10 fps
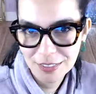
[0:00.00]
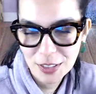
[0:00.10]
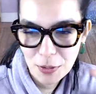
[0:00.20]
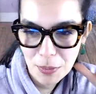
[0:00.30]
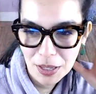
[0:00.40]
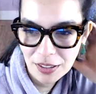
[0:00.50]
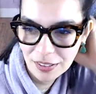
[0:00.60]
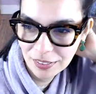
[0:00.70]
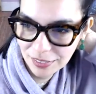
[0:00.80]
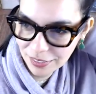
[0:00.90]
you make
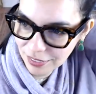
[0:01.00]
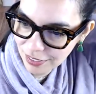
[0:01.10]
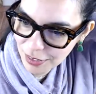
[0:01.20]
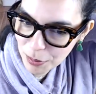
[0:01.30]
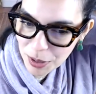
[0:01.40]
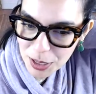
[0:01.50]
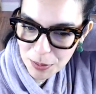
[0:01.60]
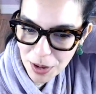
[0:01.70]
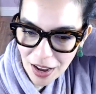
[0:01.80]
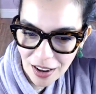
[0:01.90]
the money
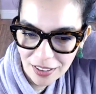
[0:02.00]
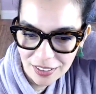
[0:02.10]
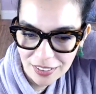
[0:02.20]
back